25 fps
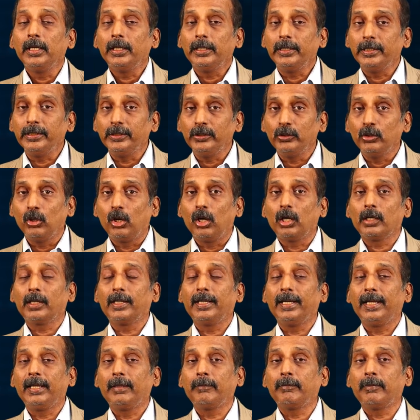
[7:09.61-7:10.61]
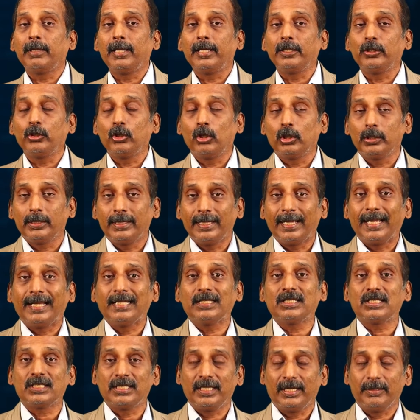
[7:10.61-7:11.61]
in your name and your
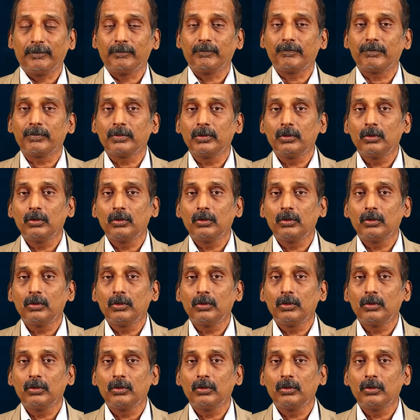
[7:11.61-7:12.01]
dad's name,